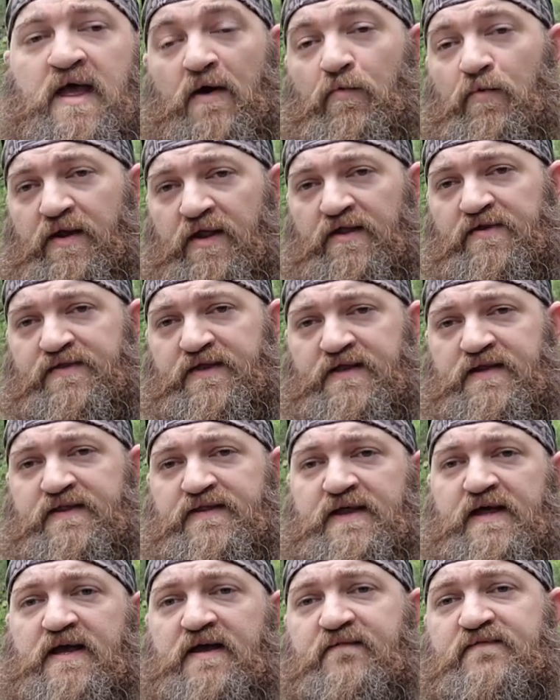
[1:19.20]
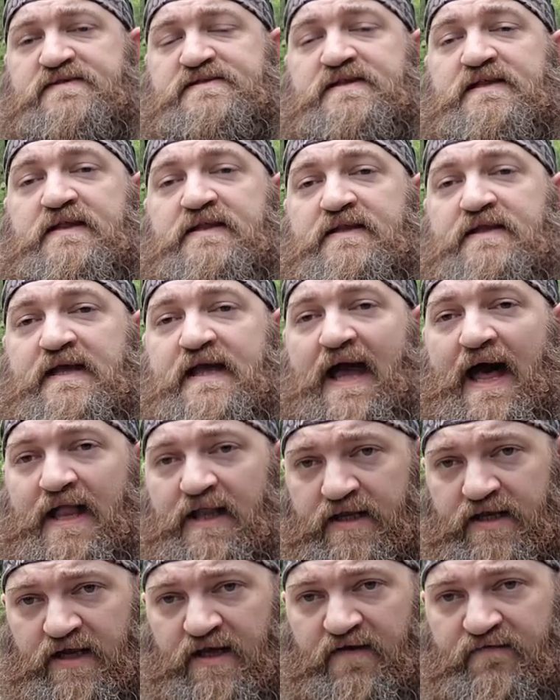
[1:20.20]
And one other thing to think of is the
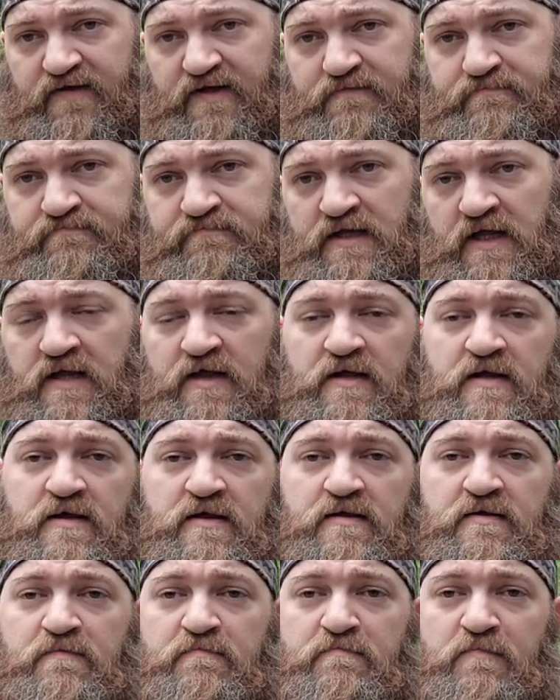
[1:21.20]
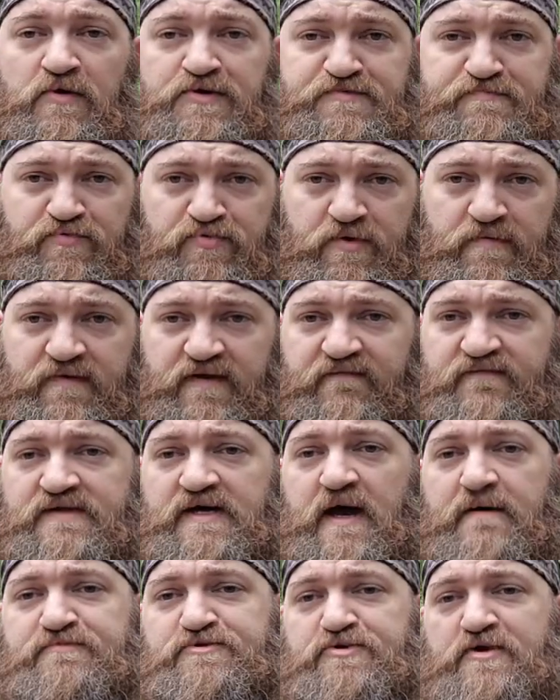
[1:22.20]
legality of it. Most primitive
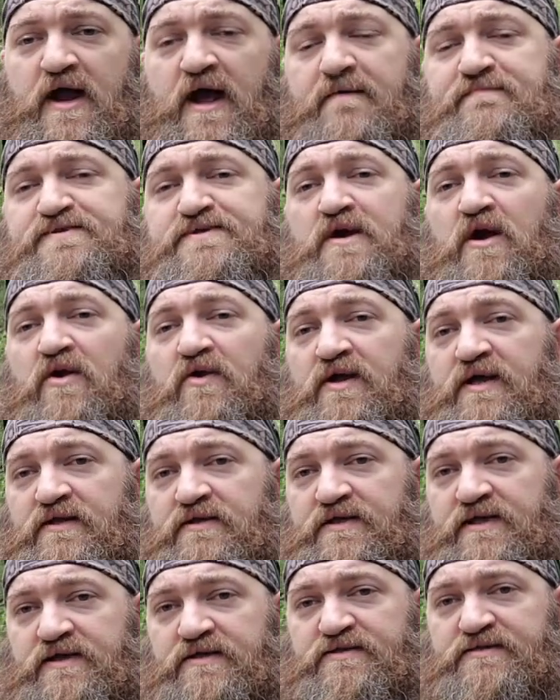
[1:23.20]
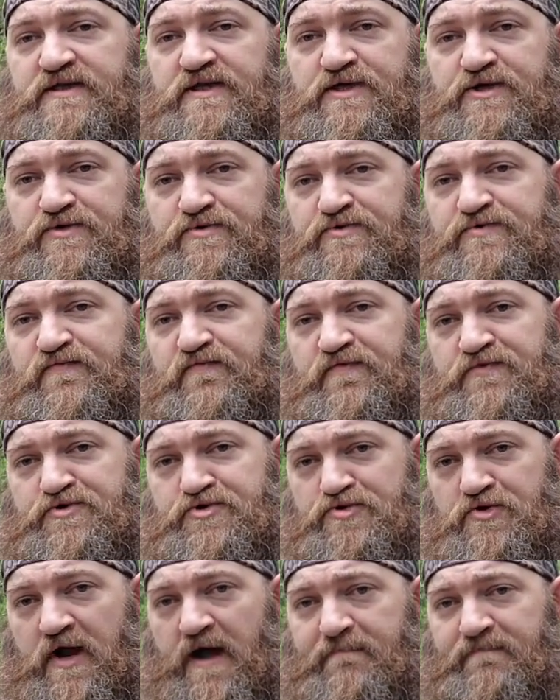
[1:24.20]
type traps are illegal to use for
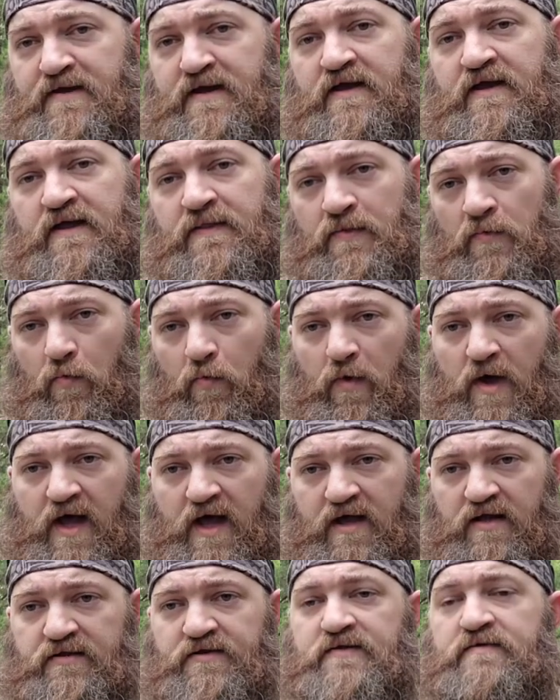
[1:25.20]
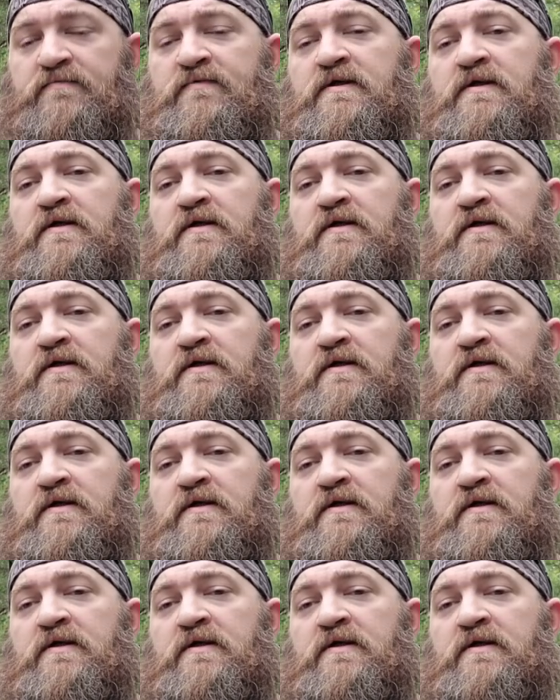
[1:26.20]
trapping in the wild.